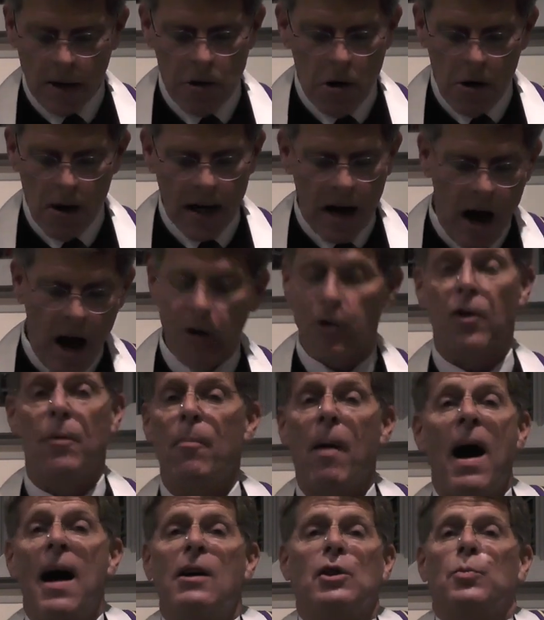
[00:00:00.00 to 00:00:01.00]
going 100
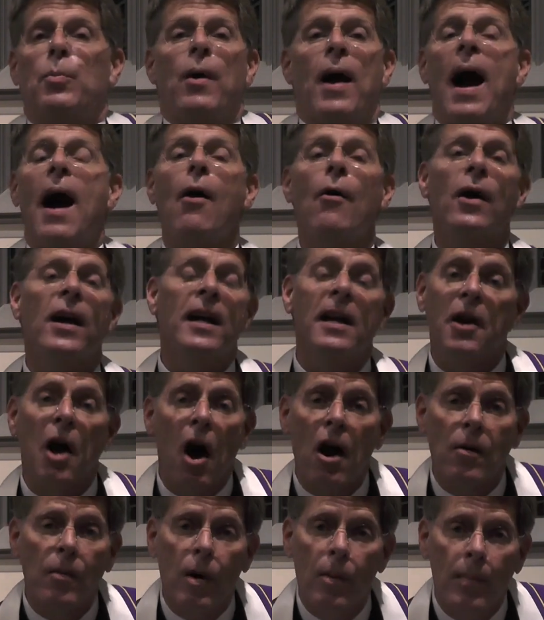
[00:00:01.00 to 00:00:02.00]
miles per hour in an
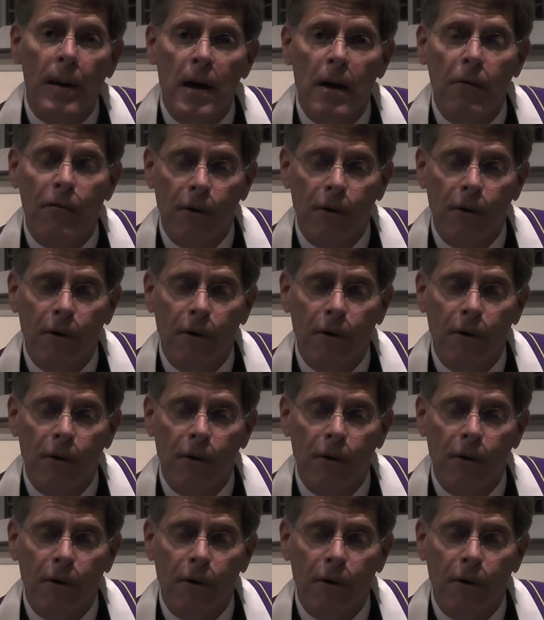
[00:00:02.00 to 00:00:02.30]
automobile,